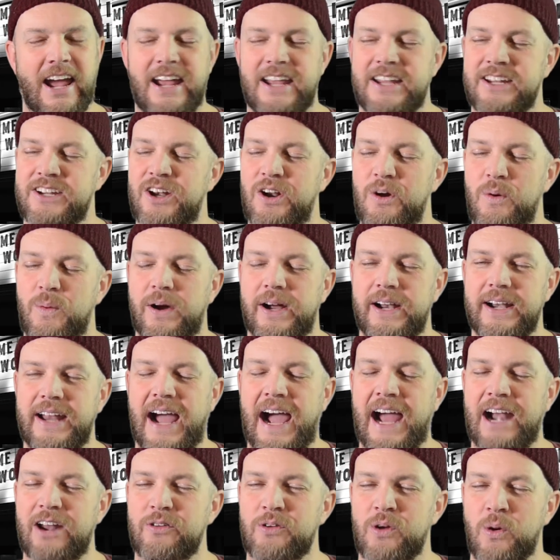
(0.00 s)
You know what?
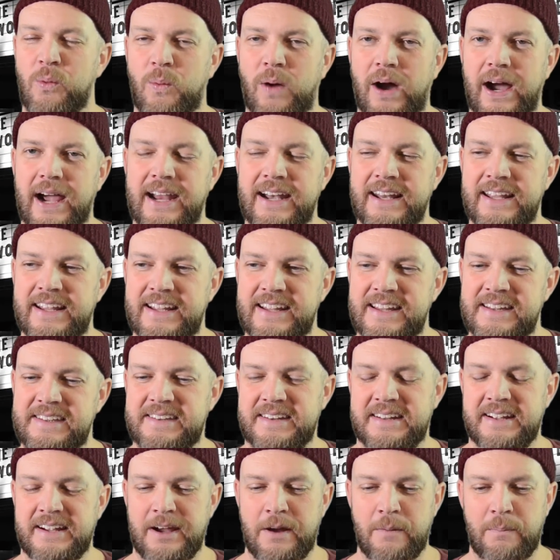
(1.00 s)
I don't know why it
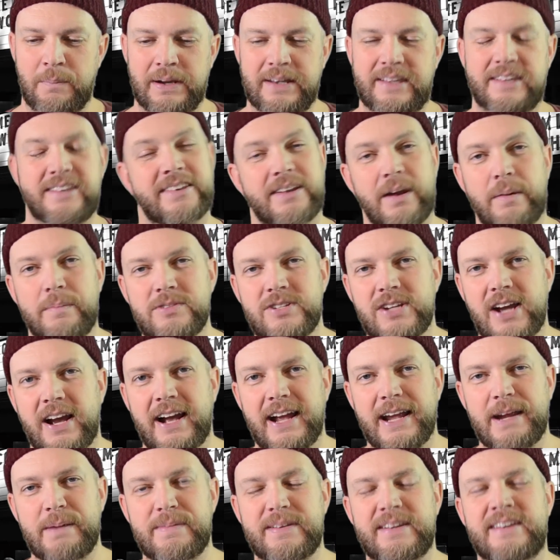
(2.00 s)
is, but
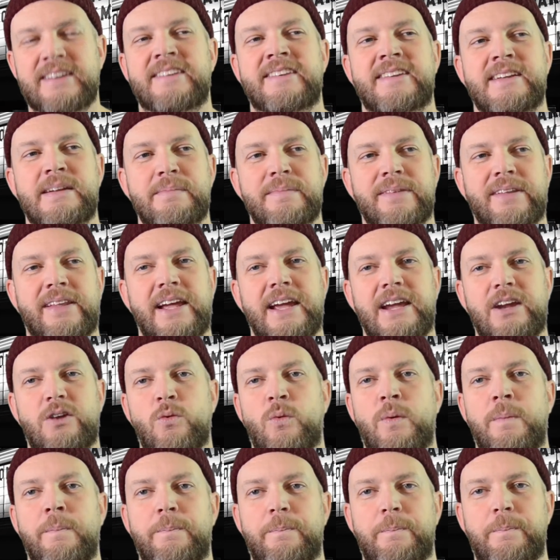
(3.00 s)
sometimes it seems like
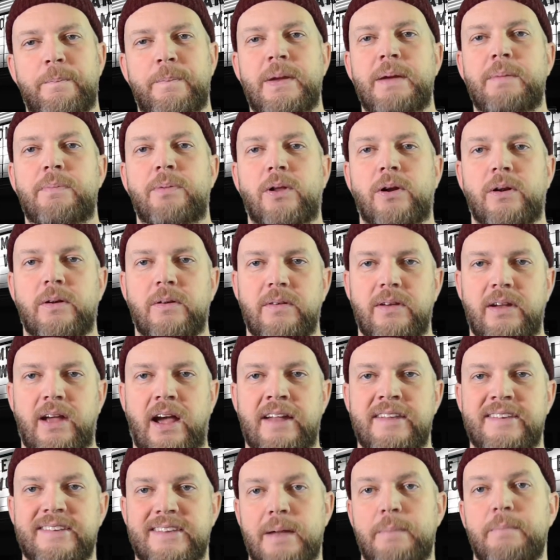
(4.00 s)
when people are
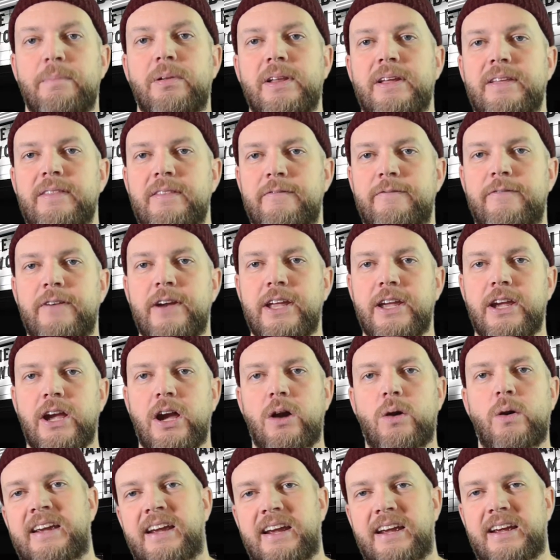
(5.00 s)
assembling the
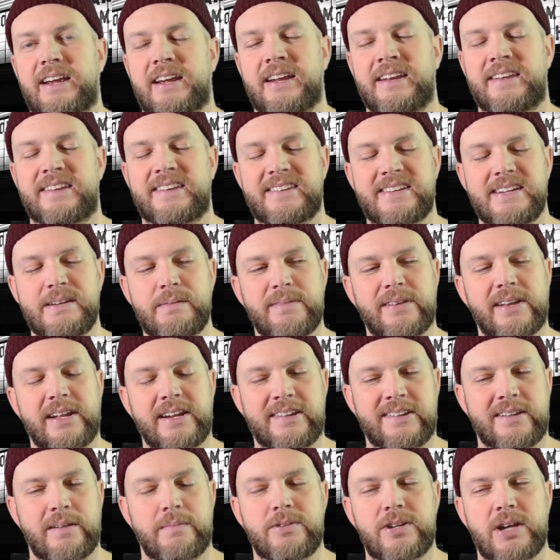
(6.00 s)
video, it seems like
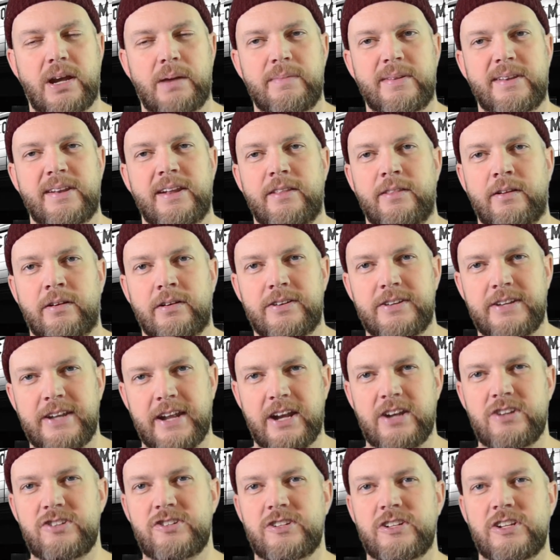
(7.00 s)
sometimes they're
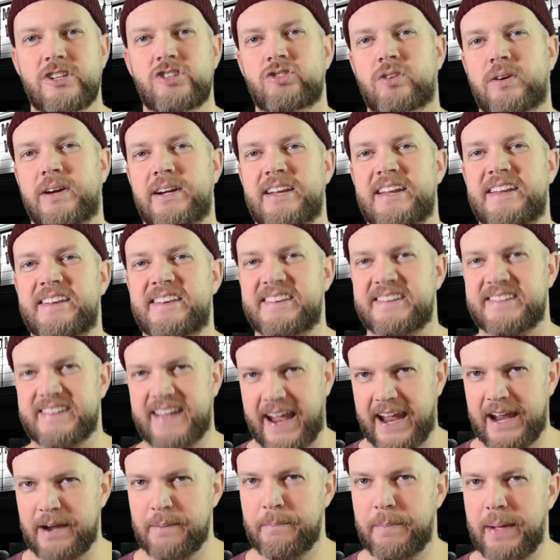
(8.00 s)
intentionally trying to
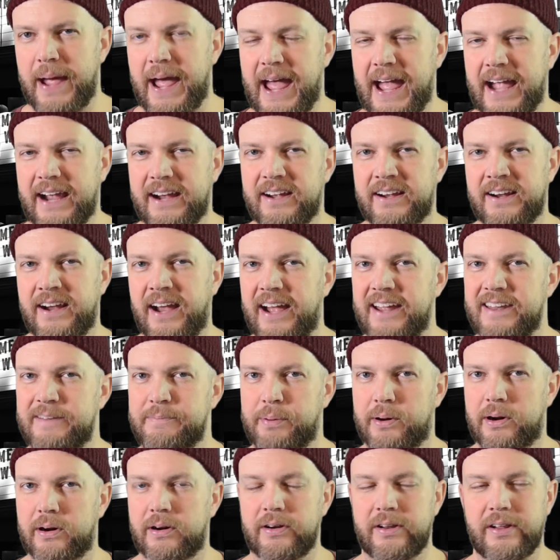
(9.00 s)
sandbag a guy's
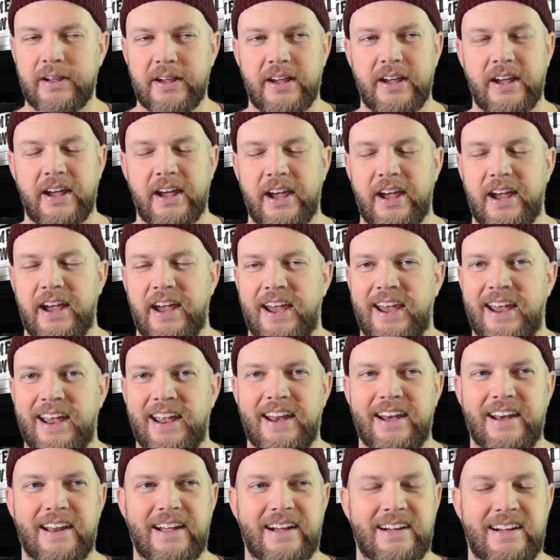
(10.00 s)
part,
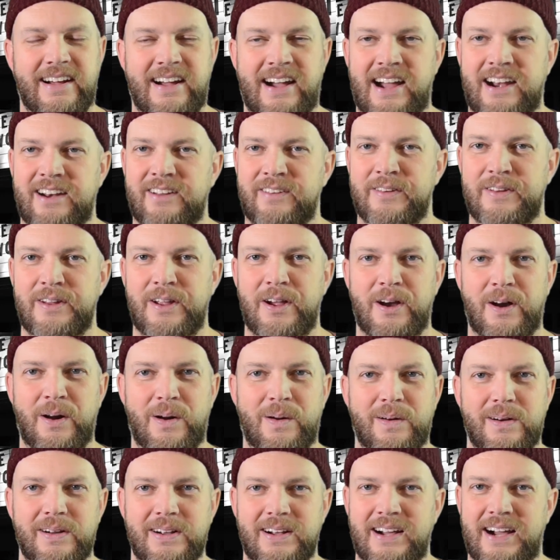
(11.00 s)
and I don't
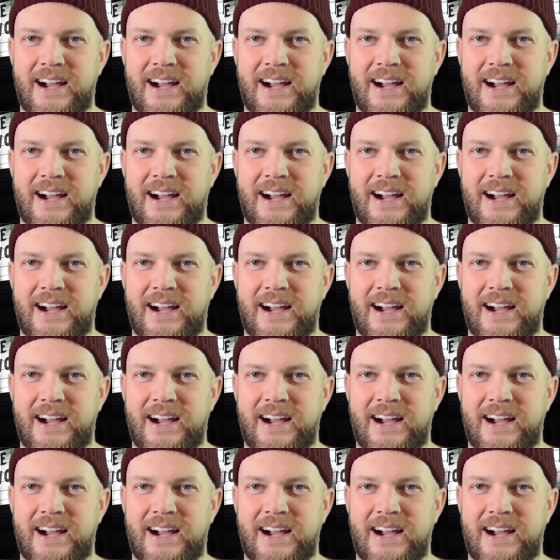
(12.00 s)
know.